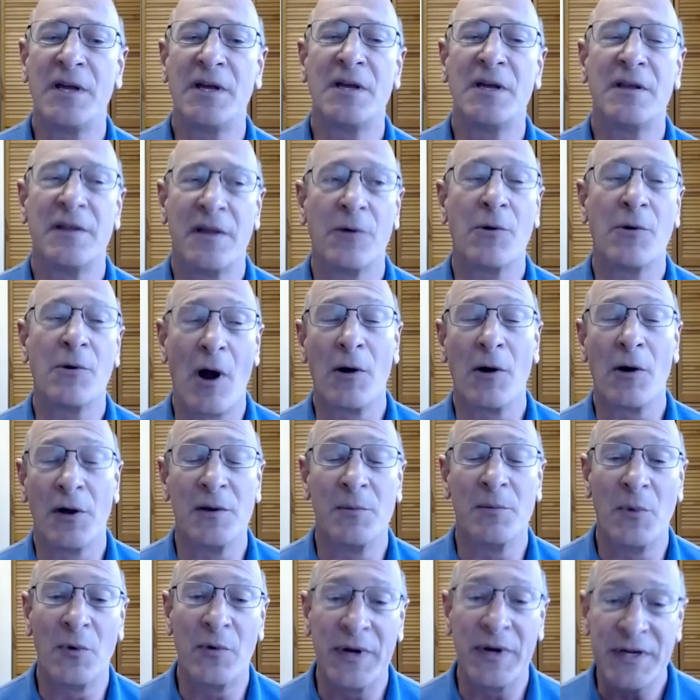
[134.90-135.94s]
there are other
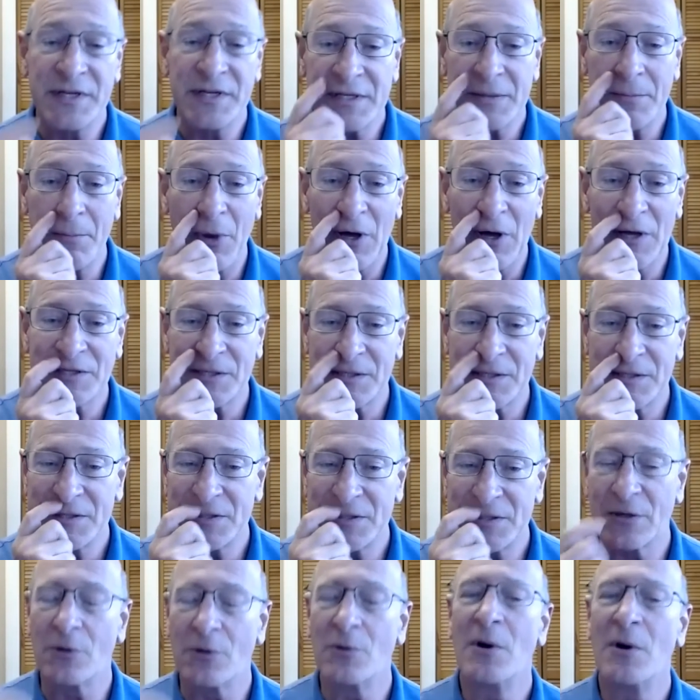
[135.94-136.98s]
marinas in Boston,
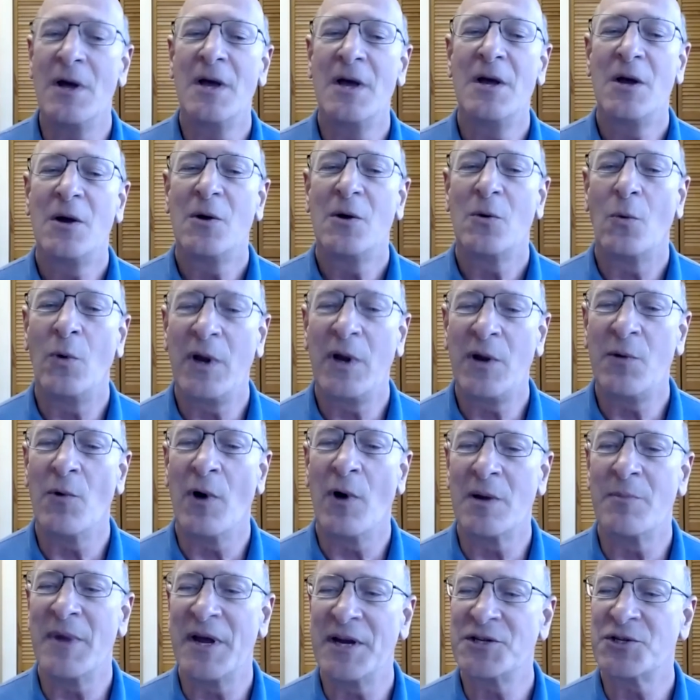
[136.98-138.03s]
so we want
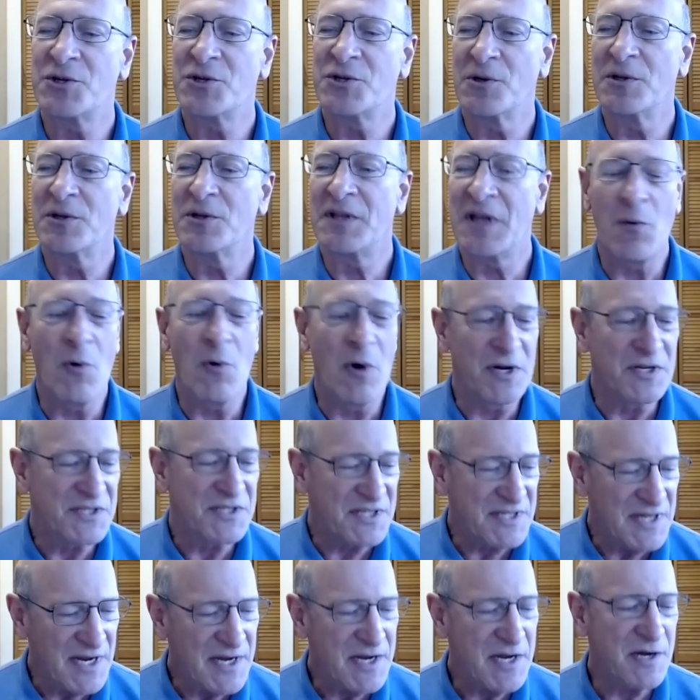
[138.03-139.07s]
to make sure that they want to
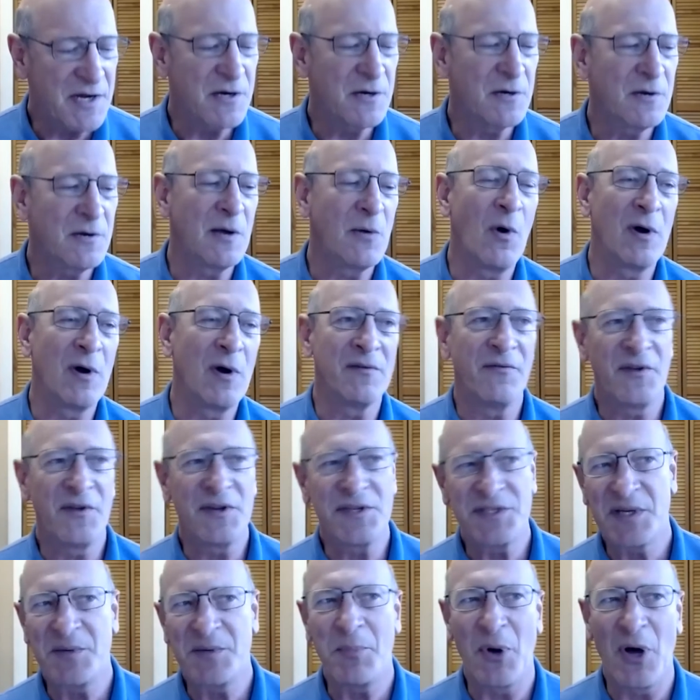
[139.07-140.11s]
stay here, they want to
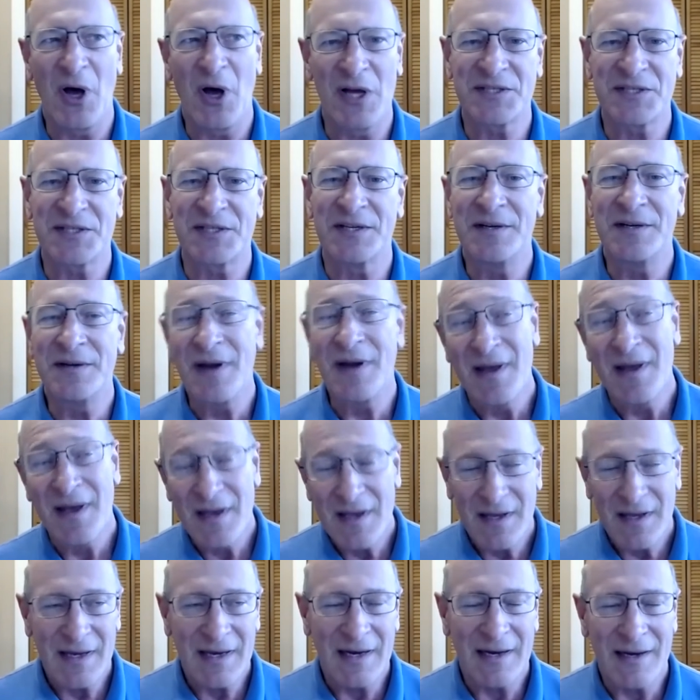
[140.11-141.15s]
visit Boston,
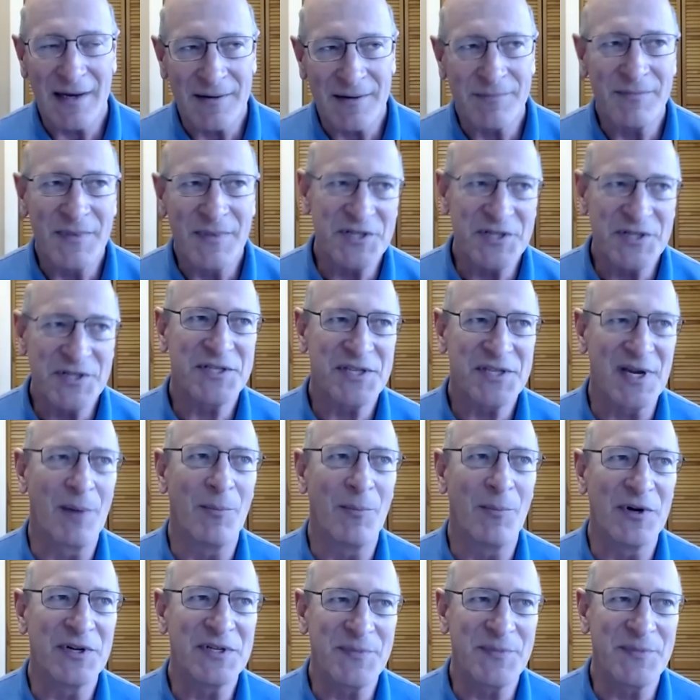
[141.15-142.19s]
and this
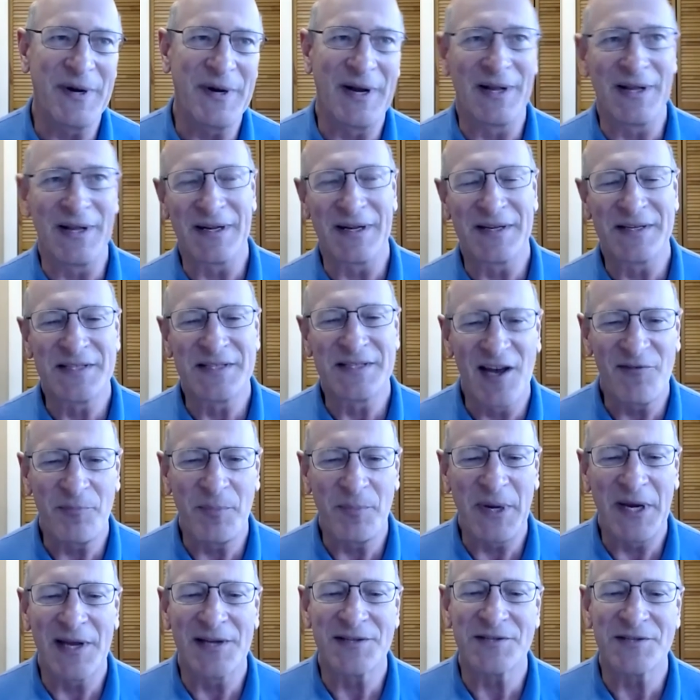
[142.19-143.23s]
summer it's been a little tough
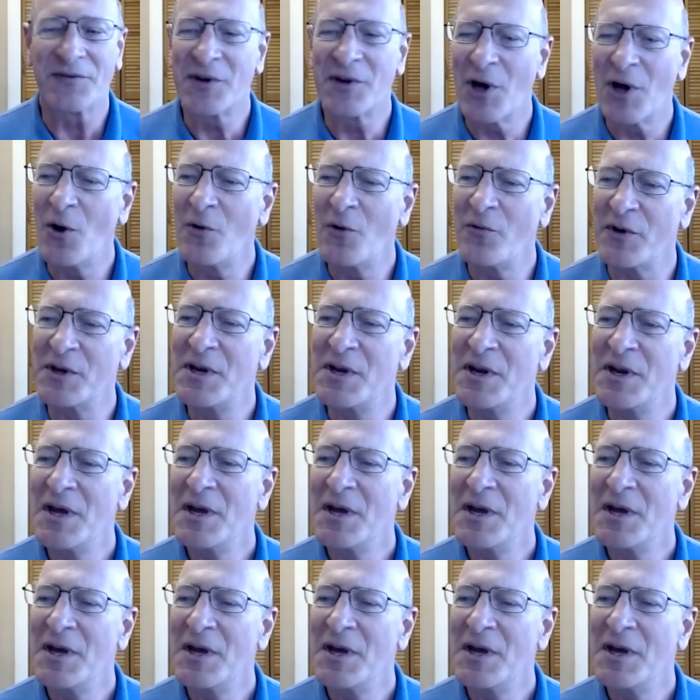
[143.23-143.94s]
because of COVID,